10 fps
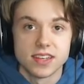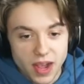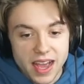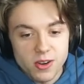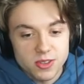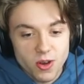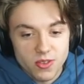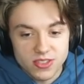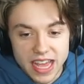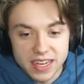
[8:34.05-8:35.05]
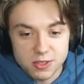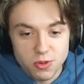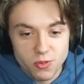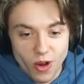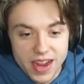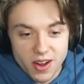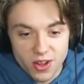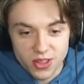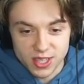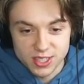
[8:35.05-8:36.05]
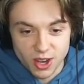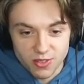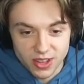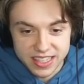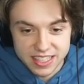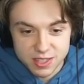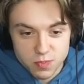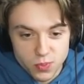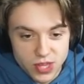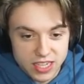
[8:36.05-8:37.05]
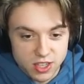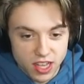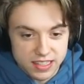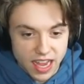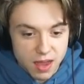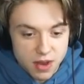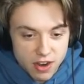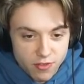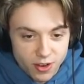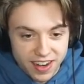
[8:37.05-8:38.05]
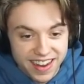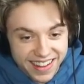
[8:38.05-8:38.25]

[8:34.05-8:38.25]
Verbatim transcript: But I don't know if Denis would write all this stuff. Like, this takes a lot of time and effort.